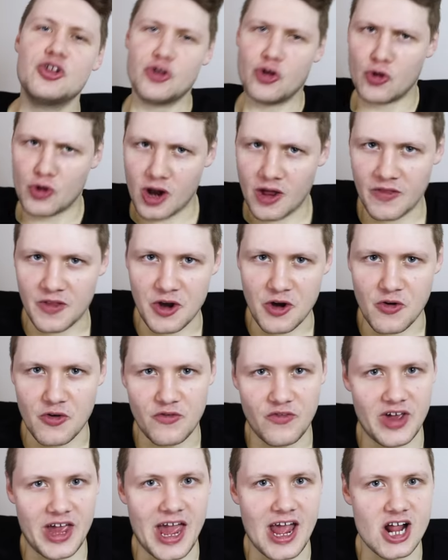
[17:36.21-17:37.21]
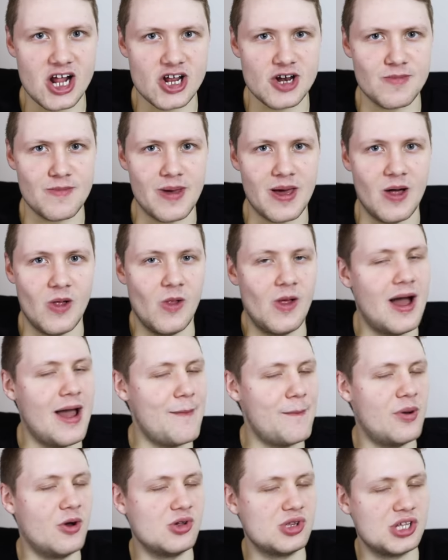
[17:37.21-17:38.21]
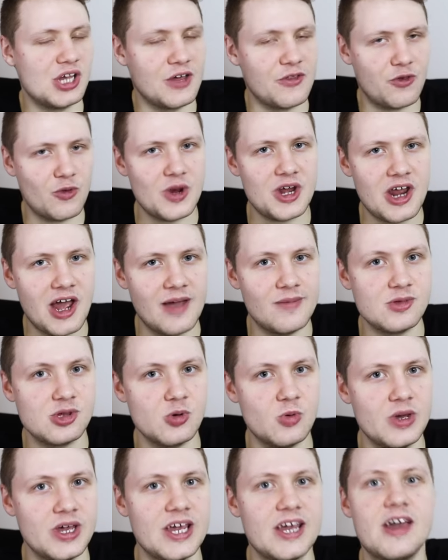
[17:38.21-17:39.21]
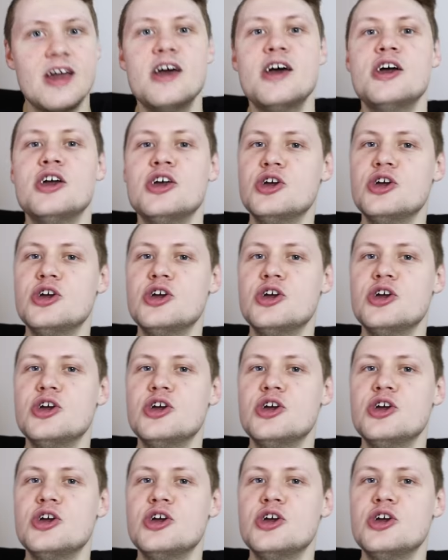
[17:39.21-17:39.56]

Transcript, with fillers: Turn on the notification bell. I'm posting three times a week.